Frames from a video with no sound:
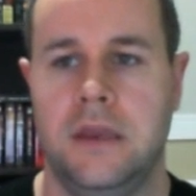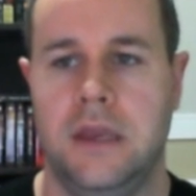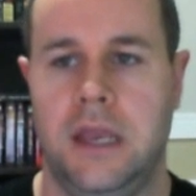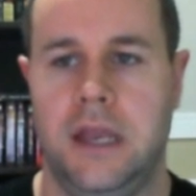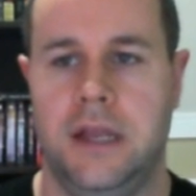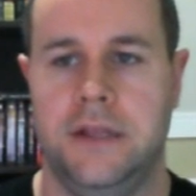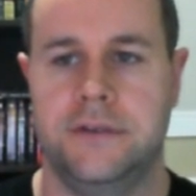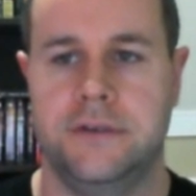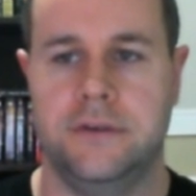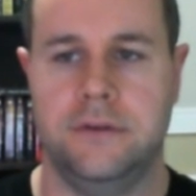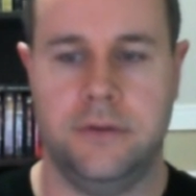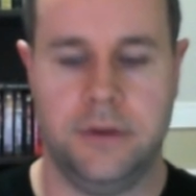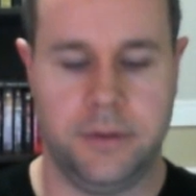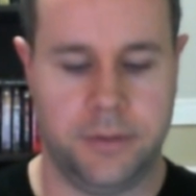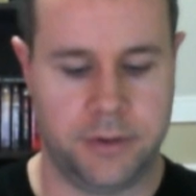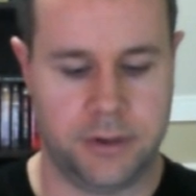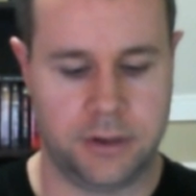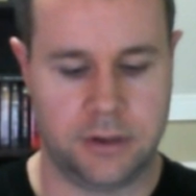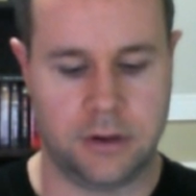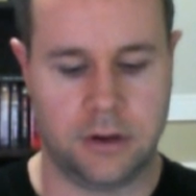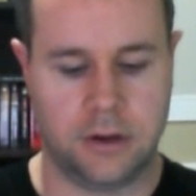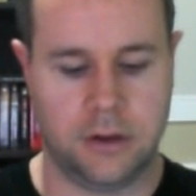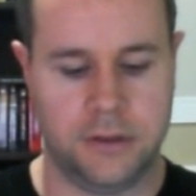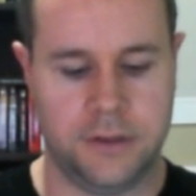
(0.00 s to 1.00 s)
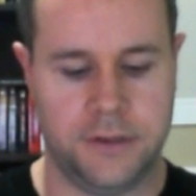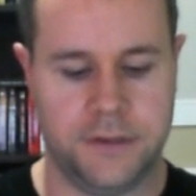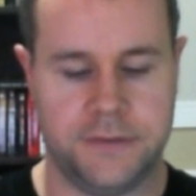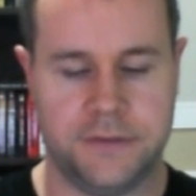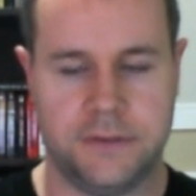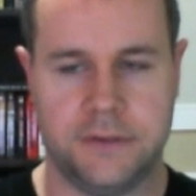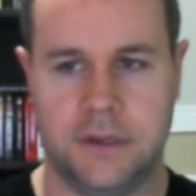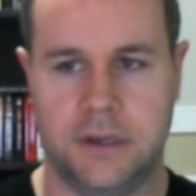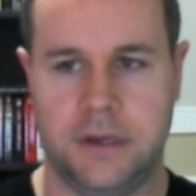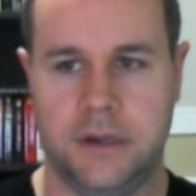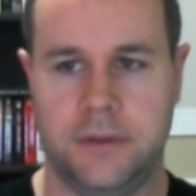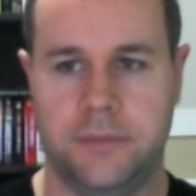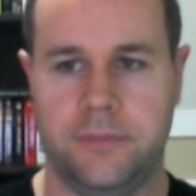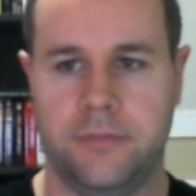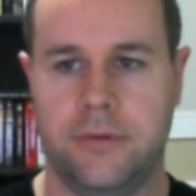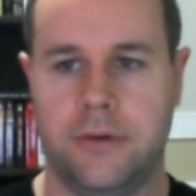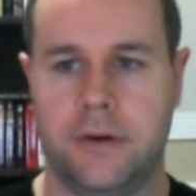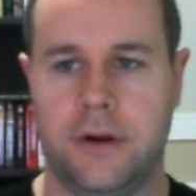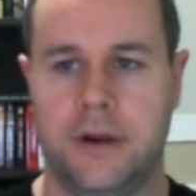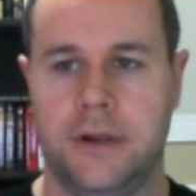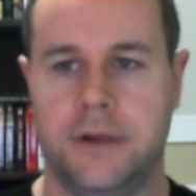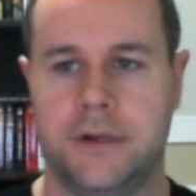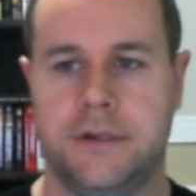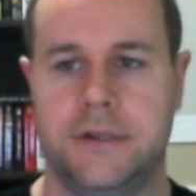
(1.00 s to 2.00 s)
And so I'm going to call this uh,
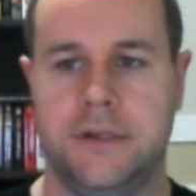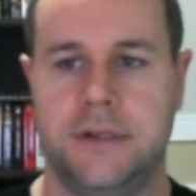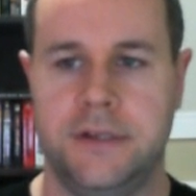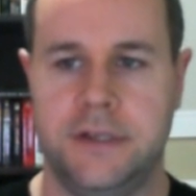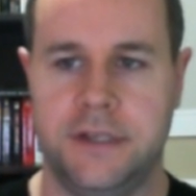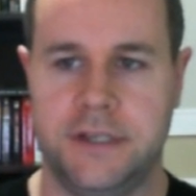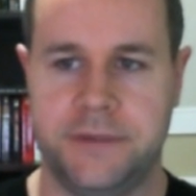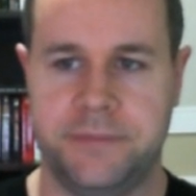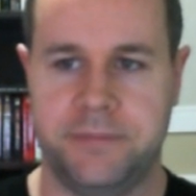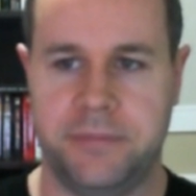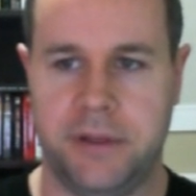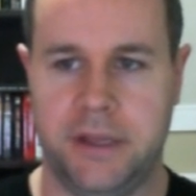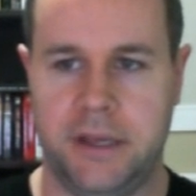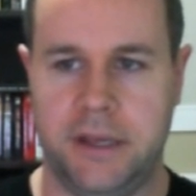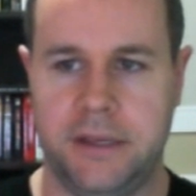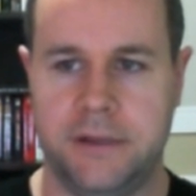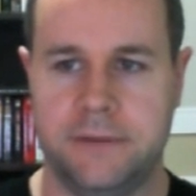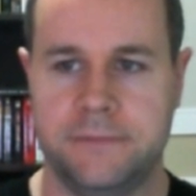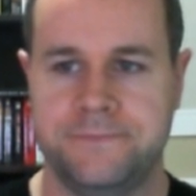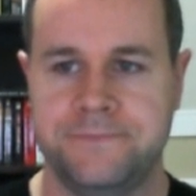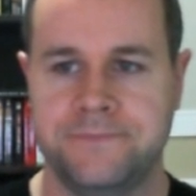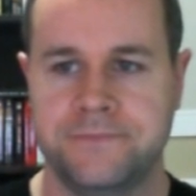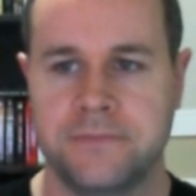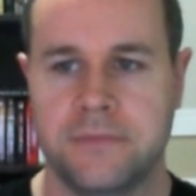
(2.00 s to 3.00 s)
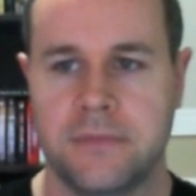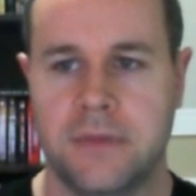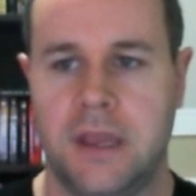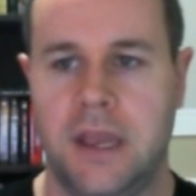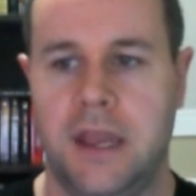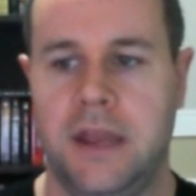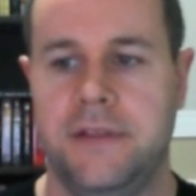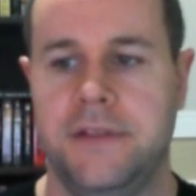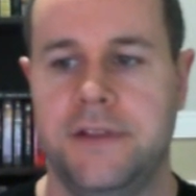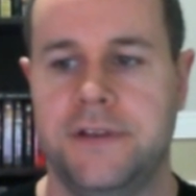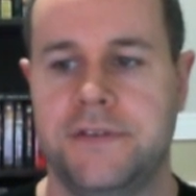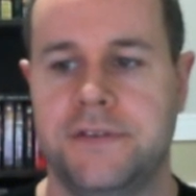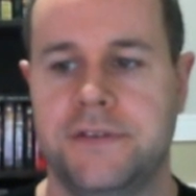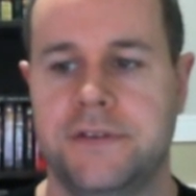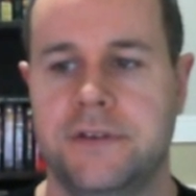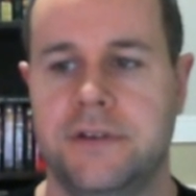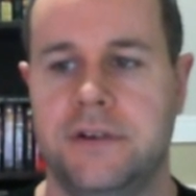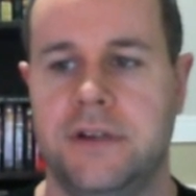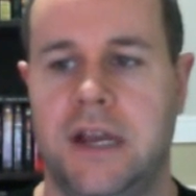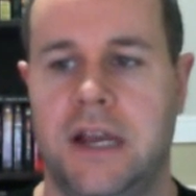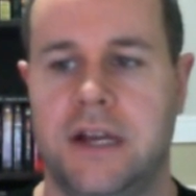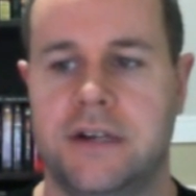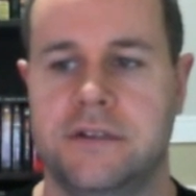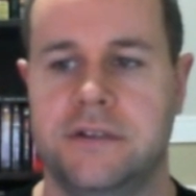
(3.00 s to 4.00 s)
product display. And this is
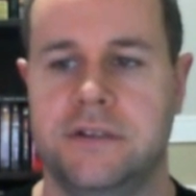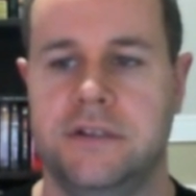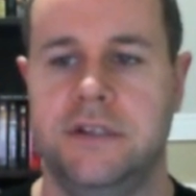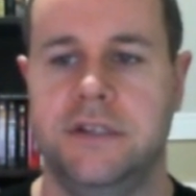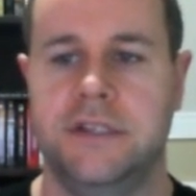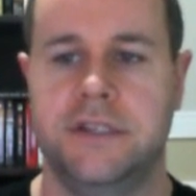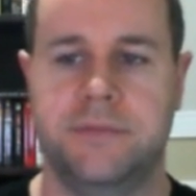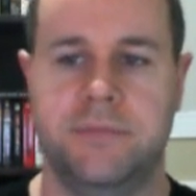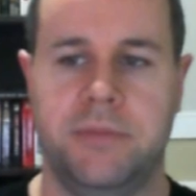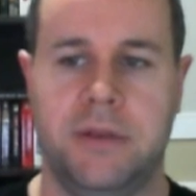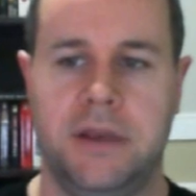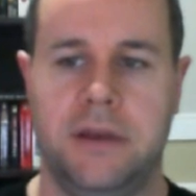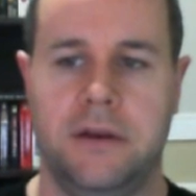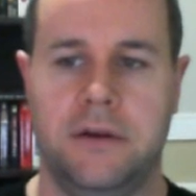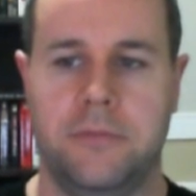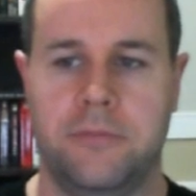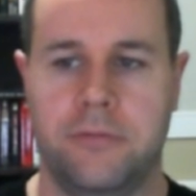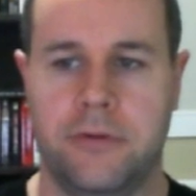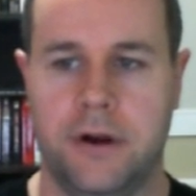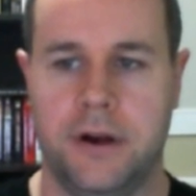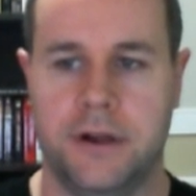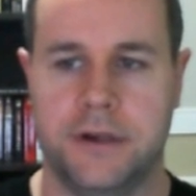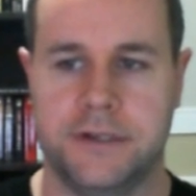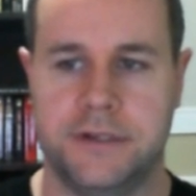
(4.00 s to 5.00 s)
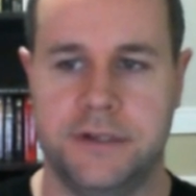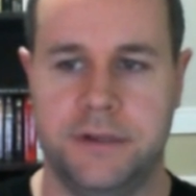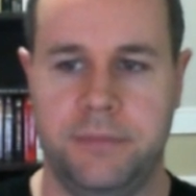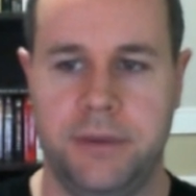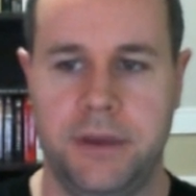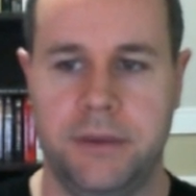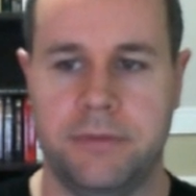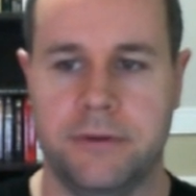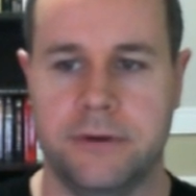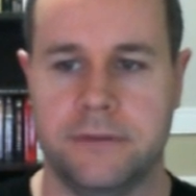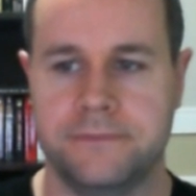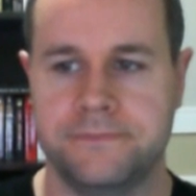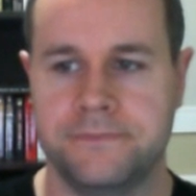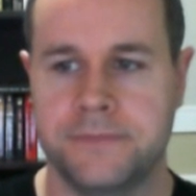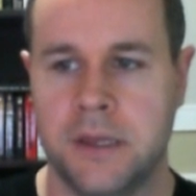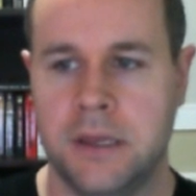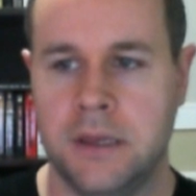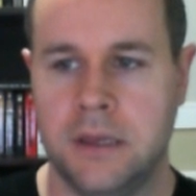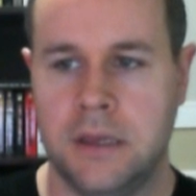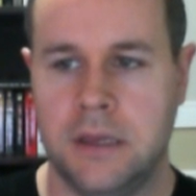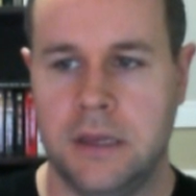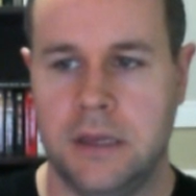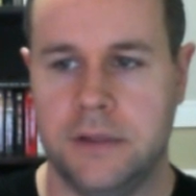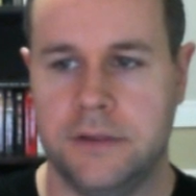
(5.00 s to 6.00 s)
going to actually display our products to people.
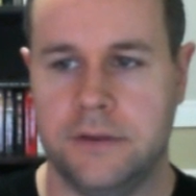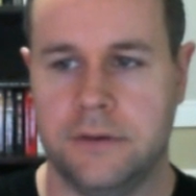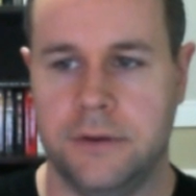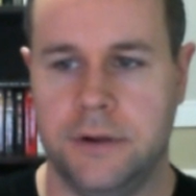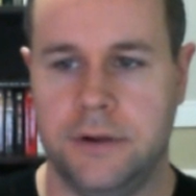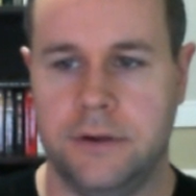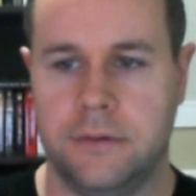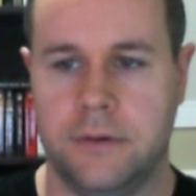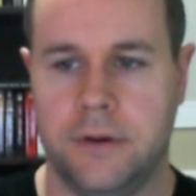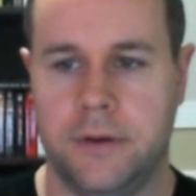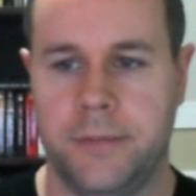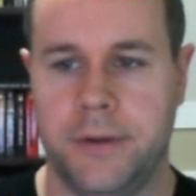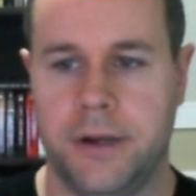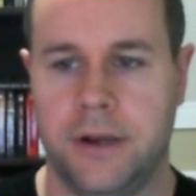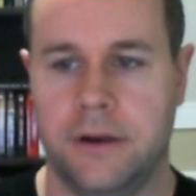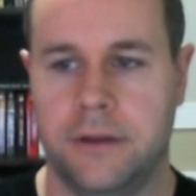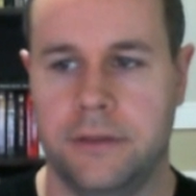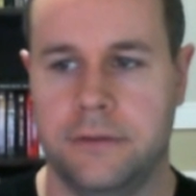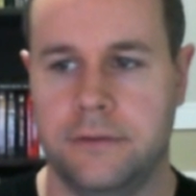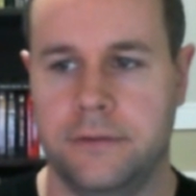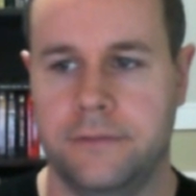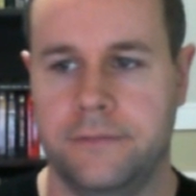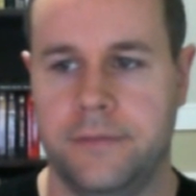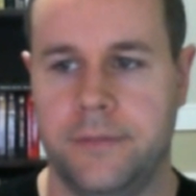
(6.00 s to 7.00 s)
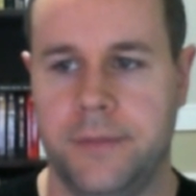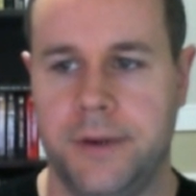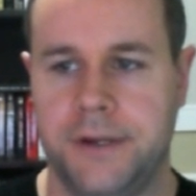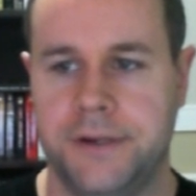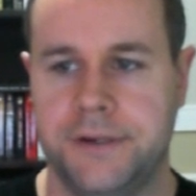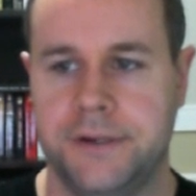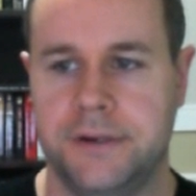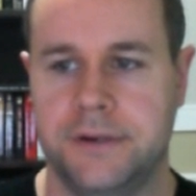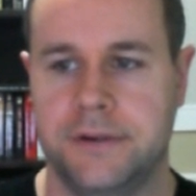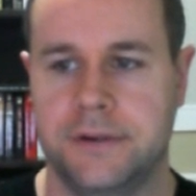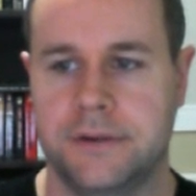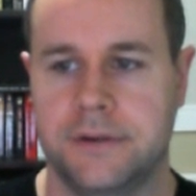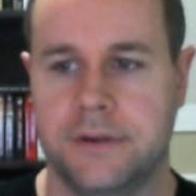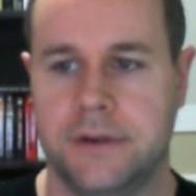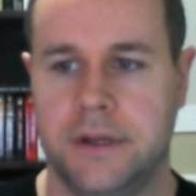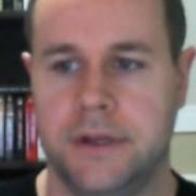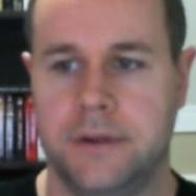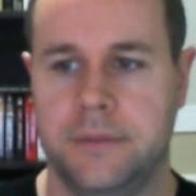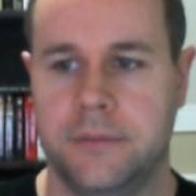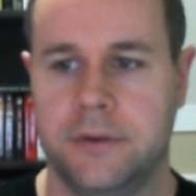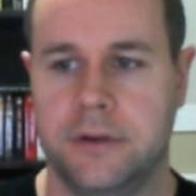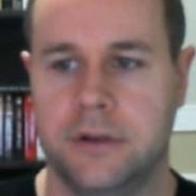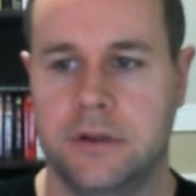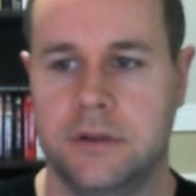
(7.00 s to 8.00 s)
So I don't want my author information.
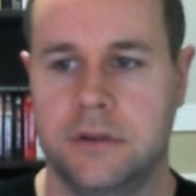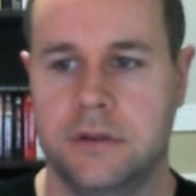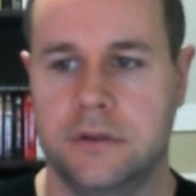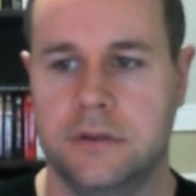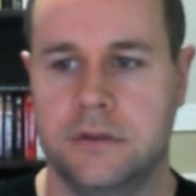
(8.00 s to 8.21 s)
I'm